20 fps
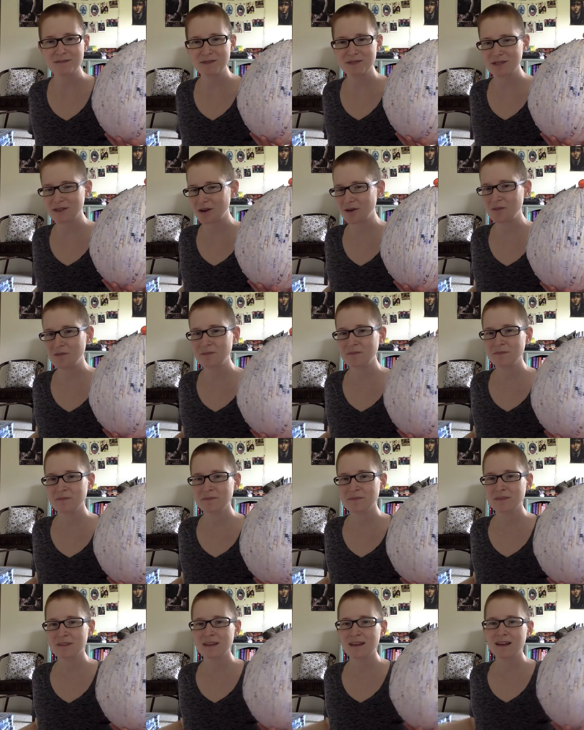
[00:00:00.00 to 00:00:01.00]
So
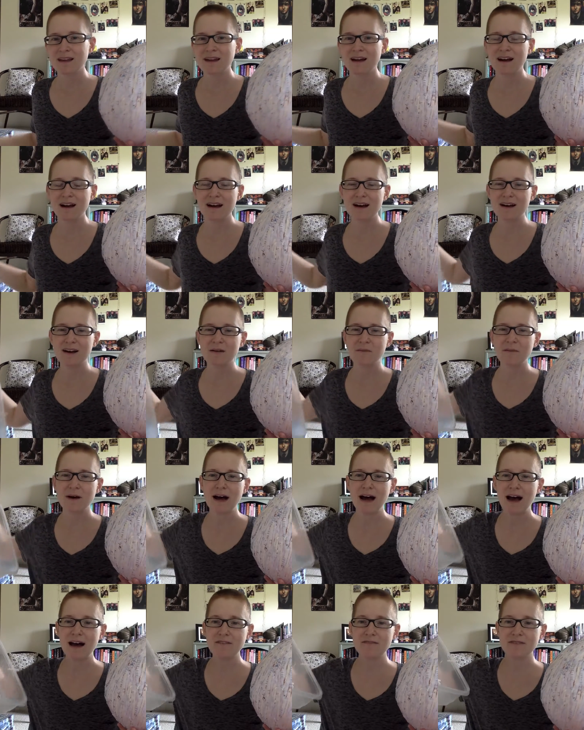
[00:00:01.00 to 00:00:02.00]

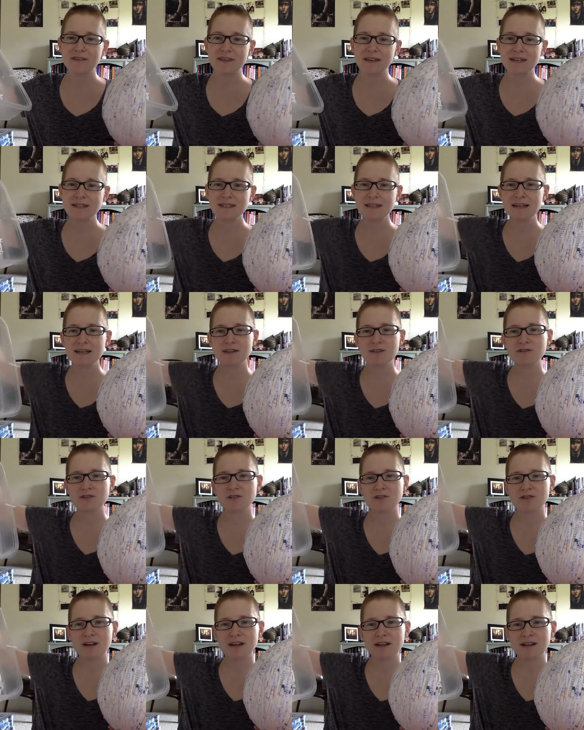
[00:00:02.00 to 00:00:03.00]
for this I use
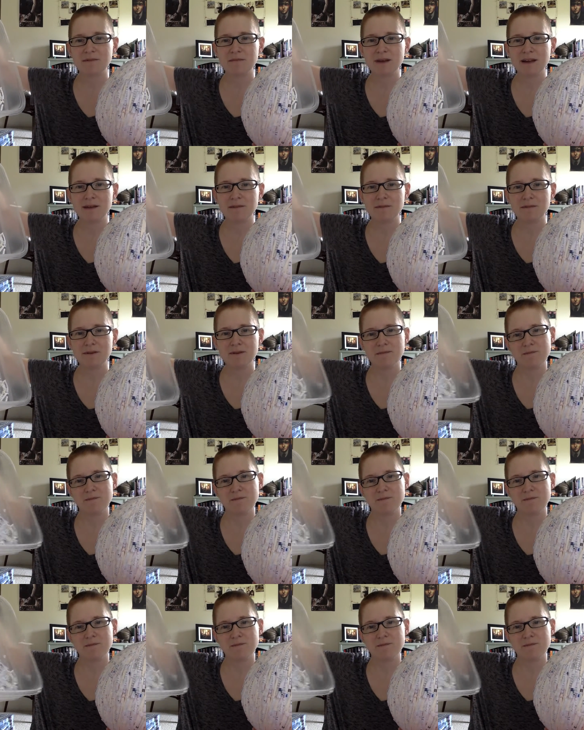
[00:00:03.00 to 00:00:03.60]
shredded paper.